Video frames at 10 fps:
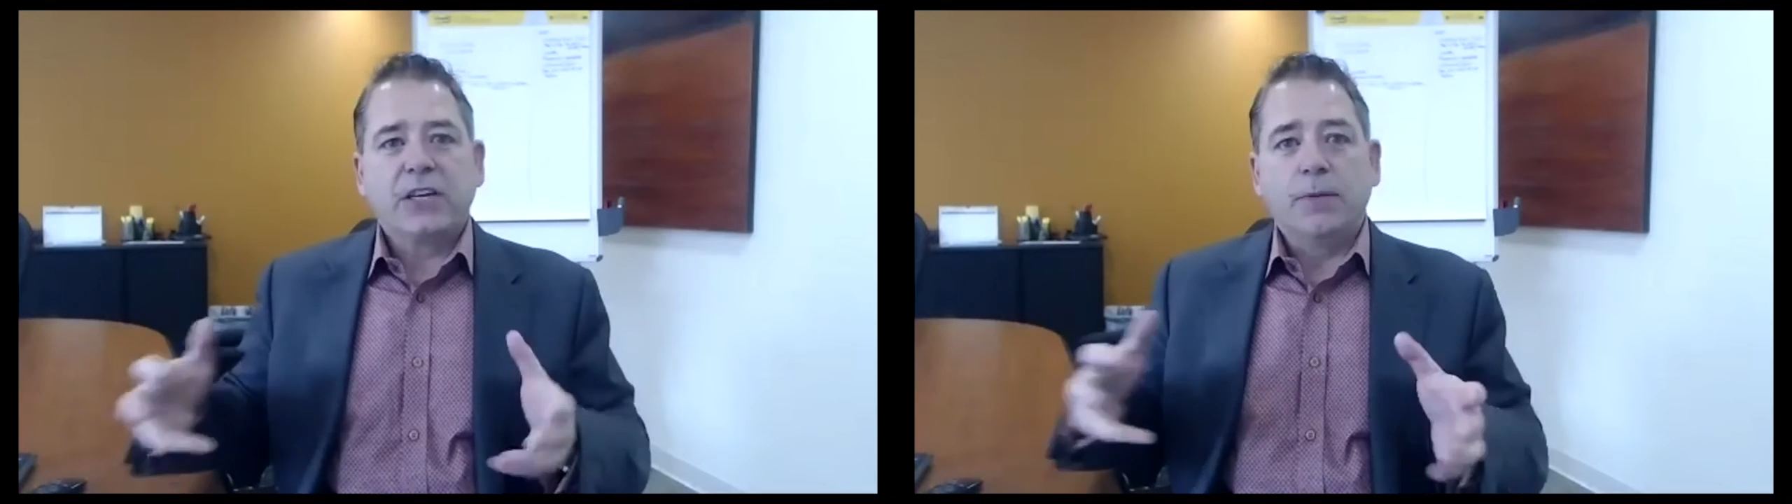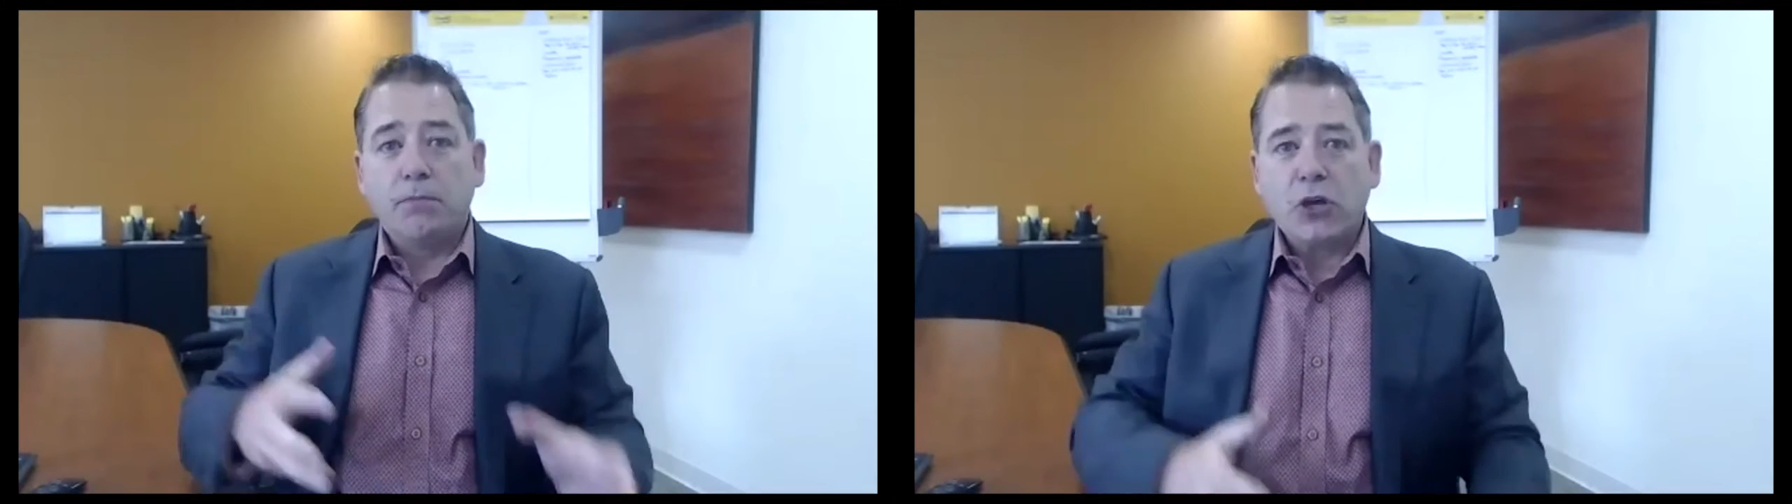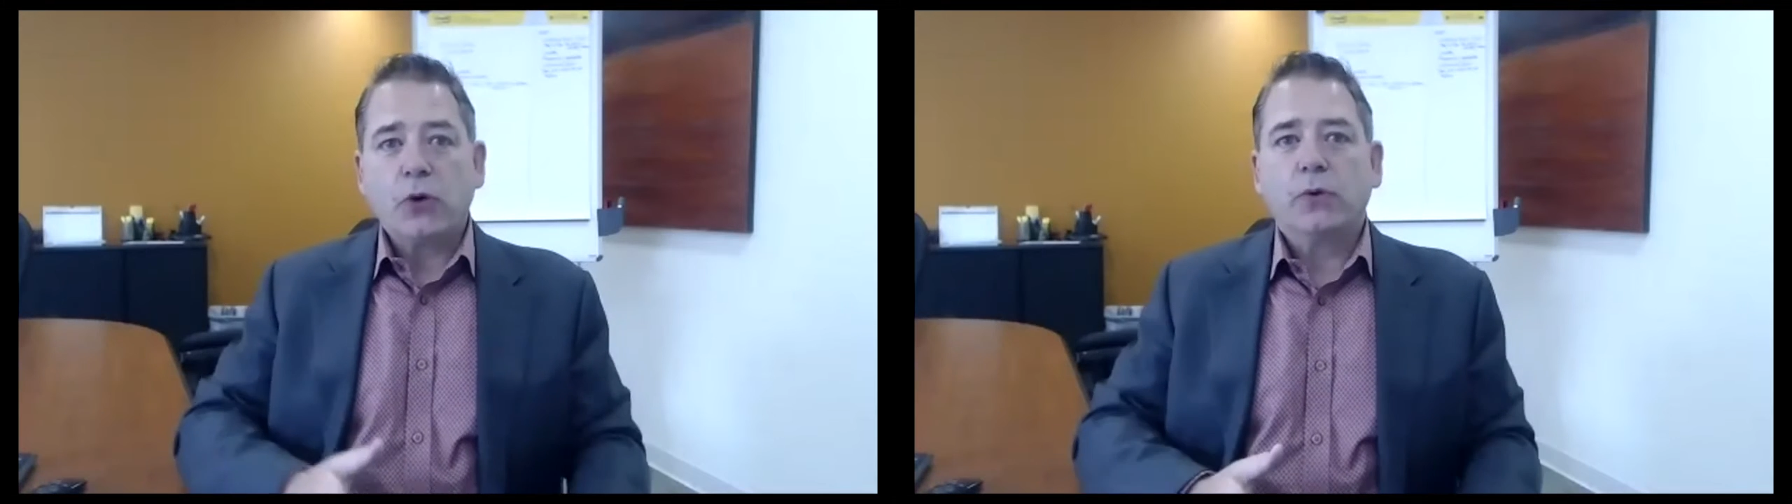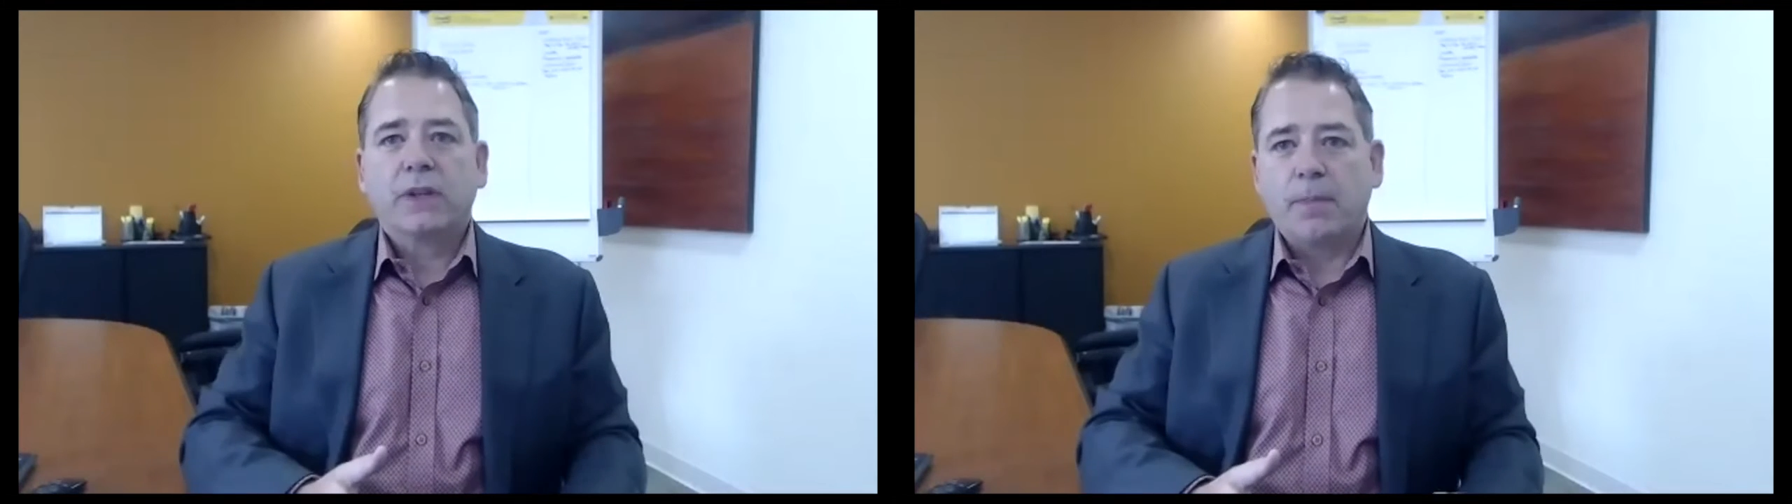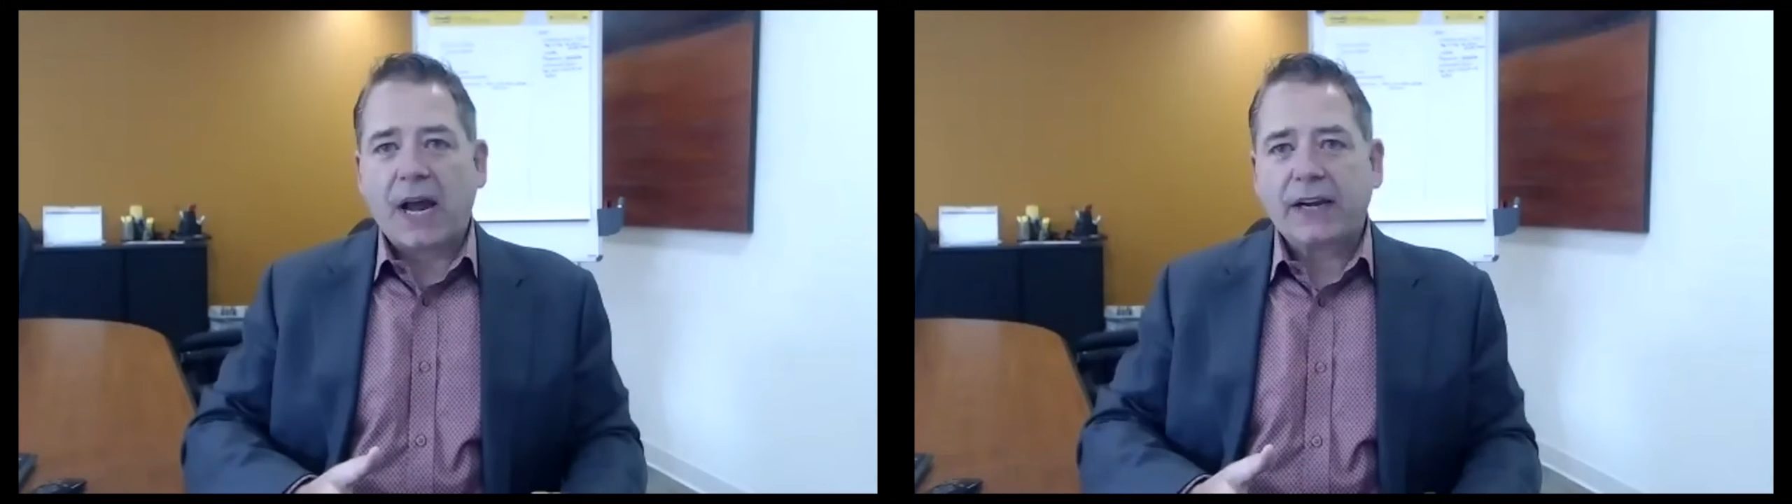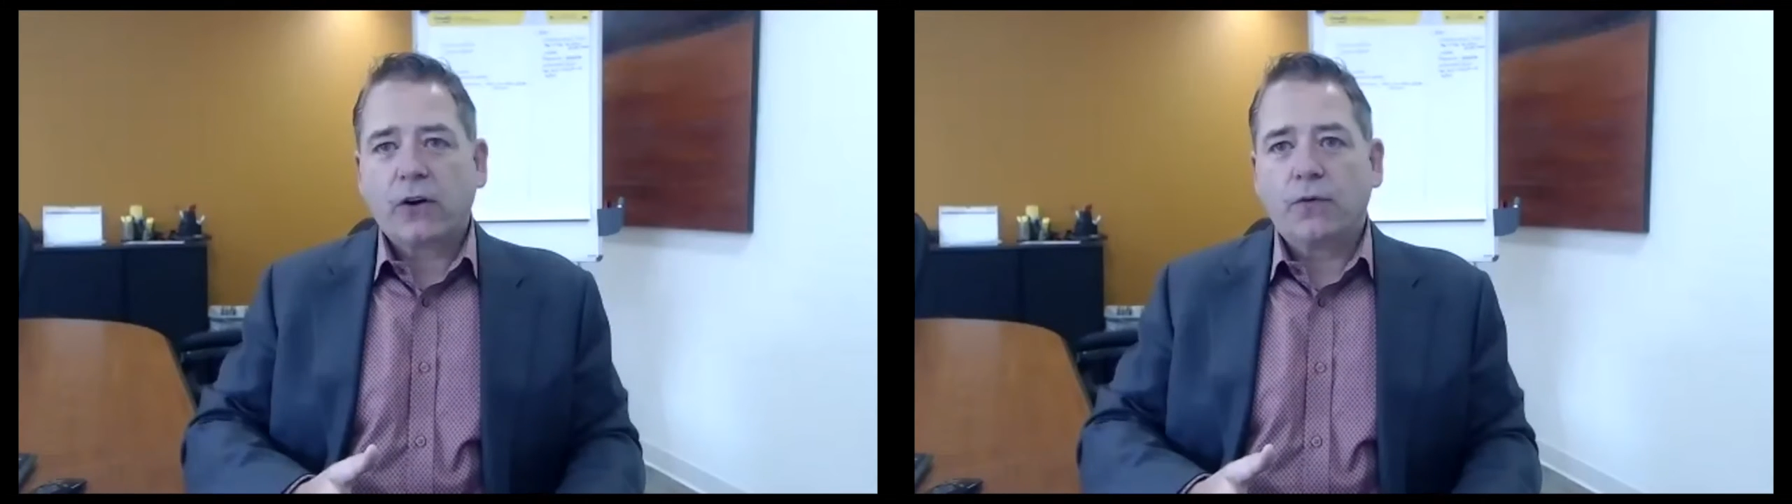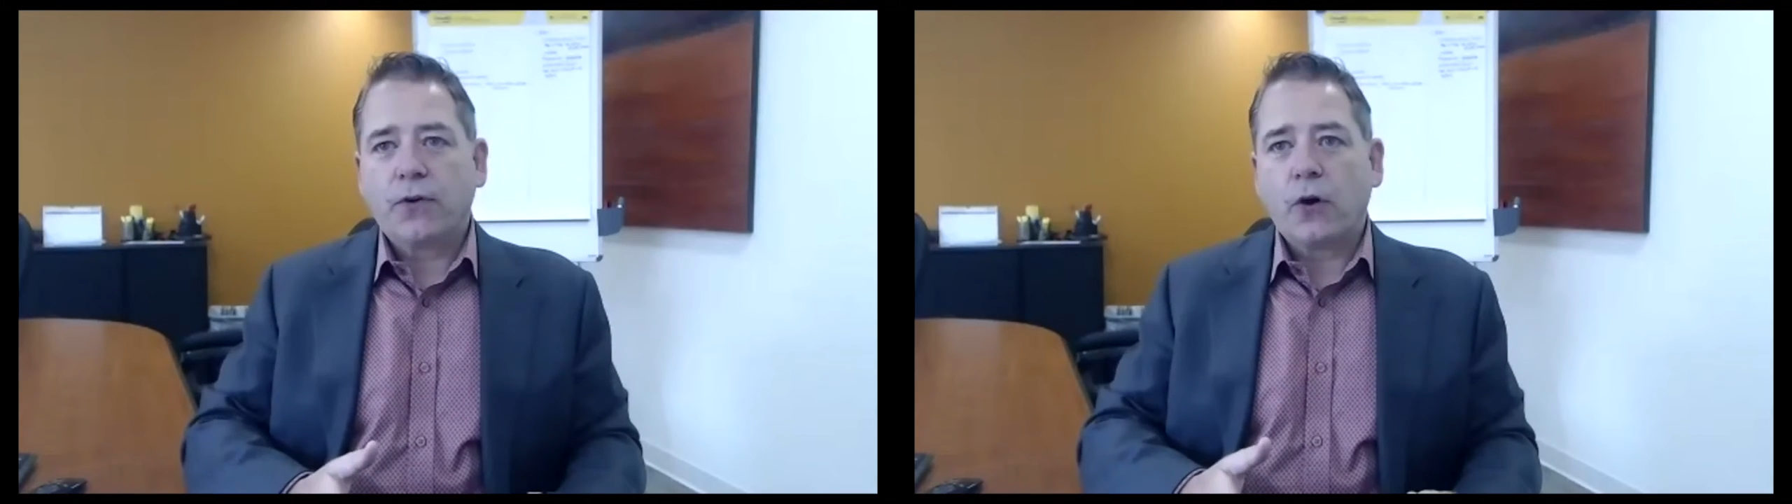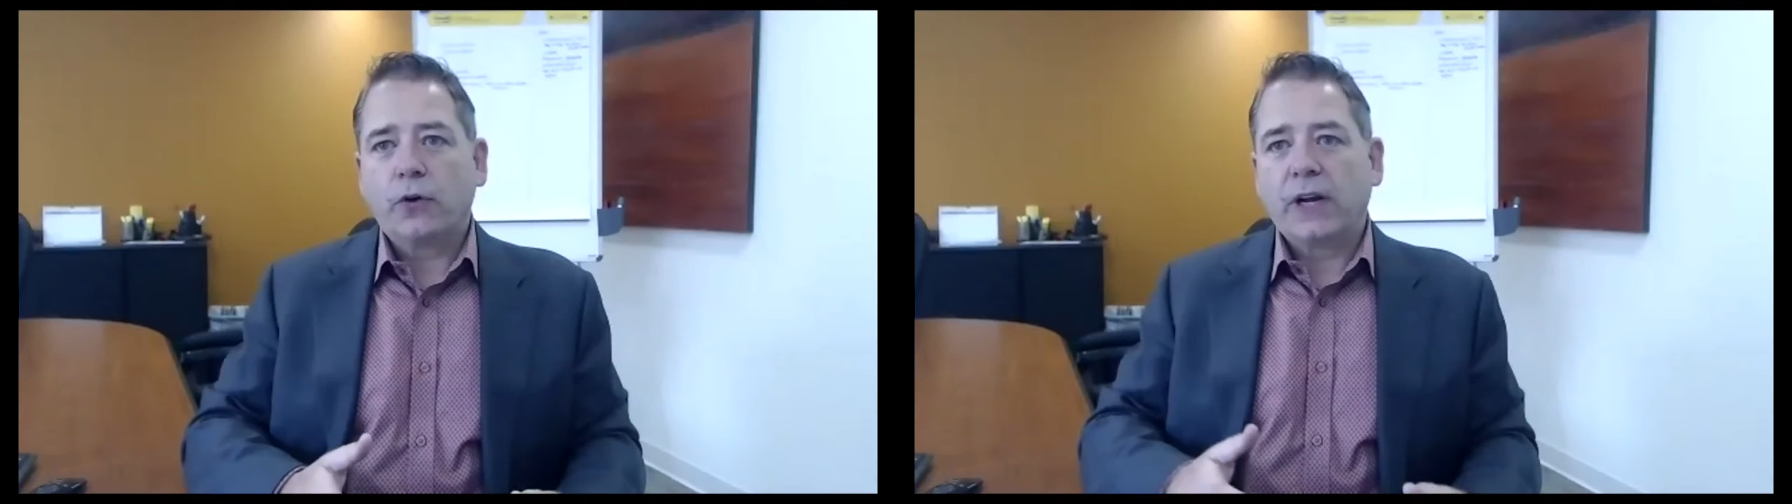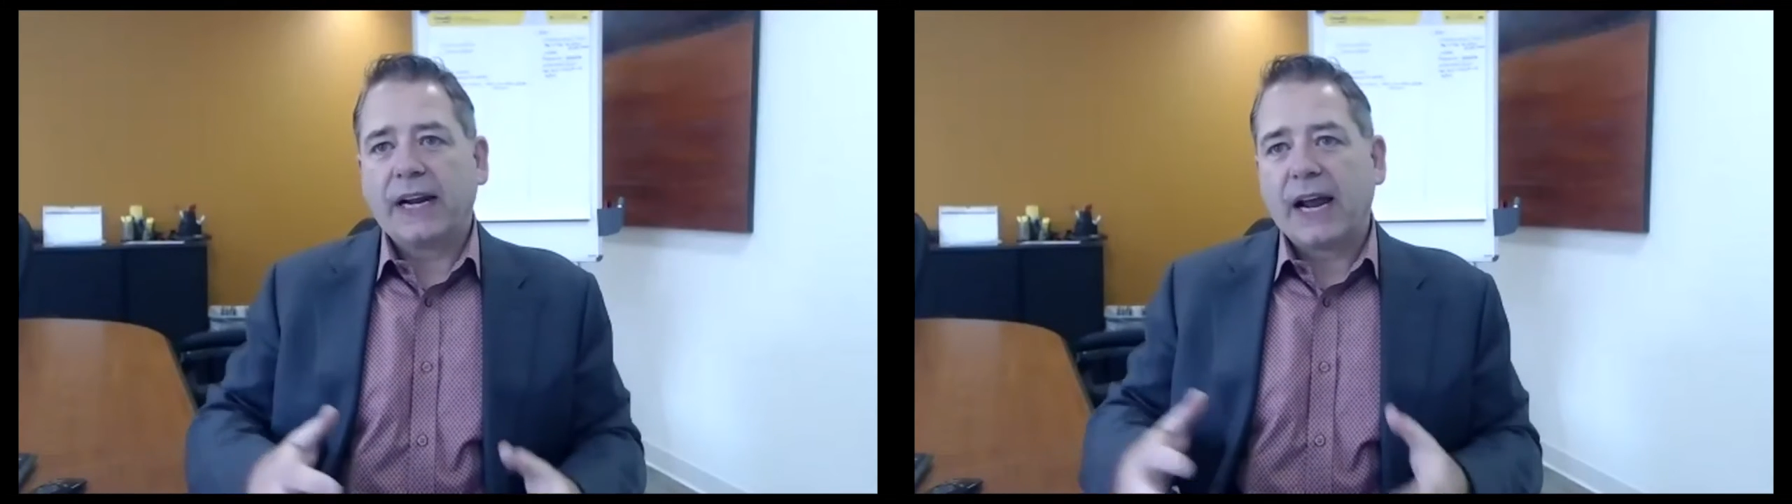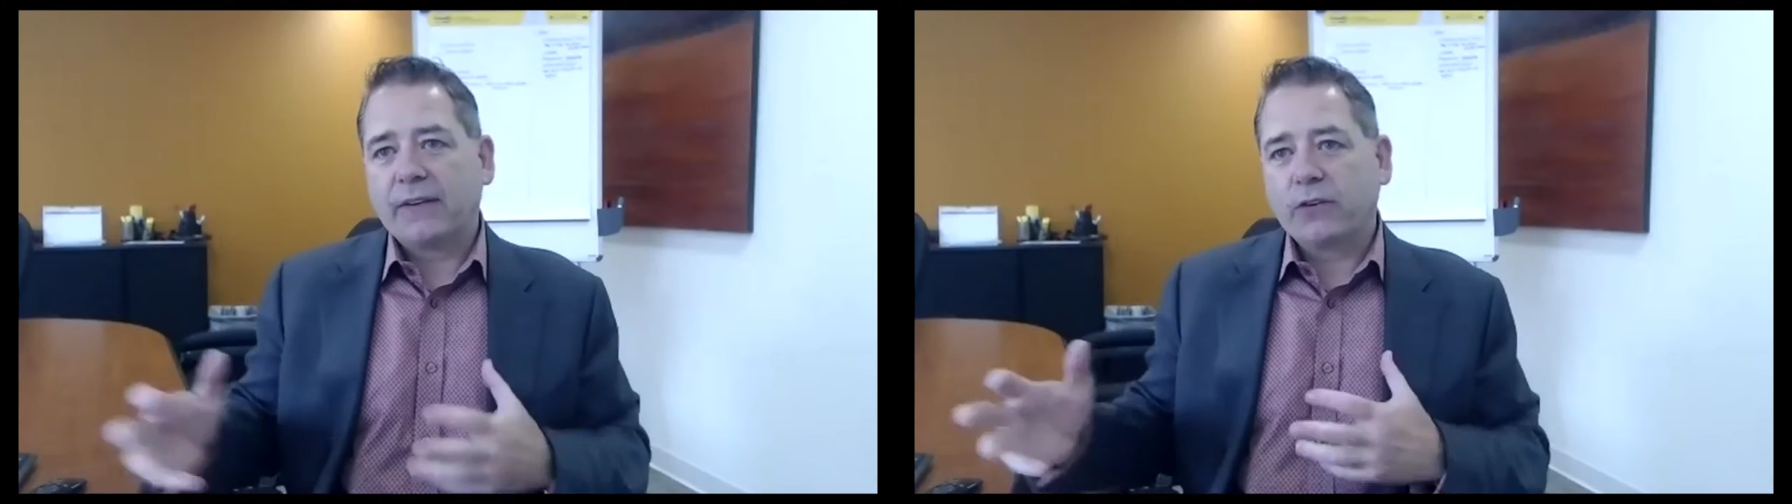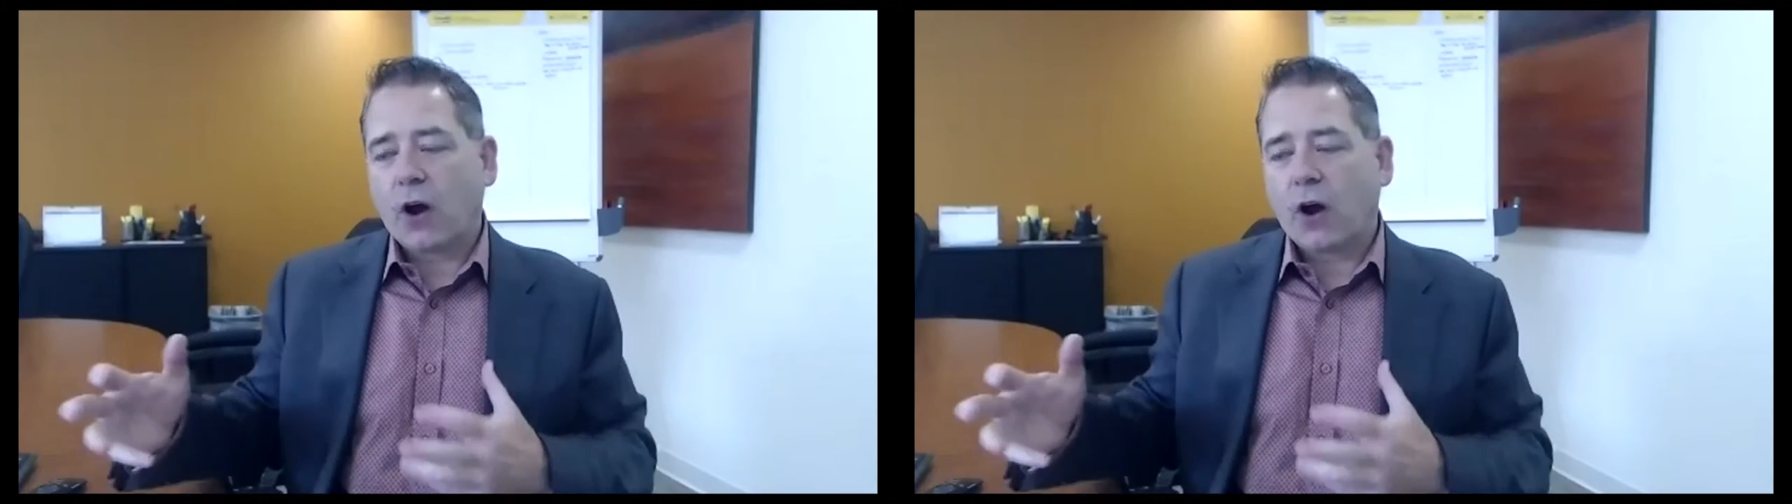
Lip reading: to mute the microphone and have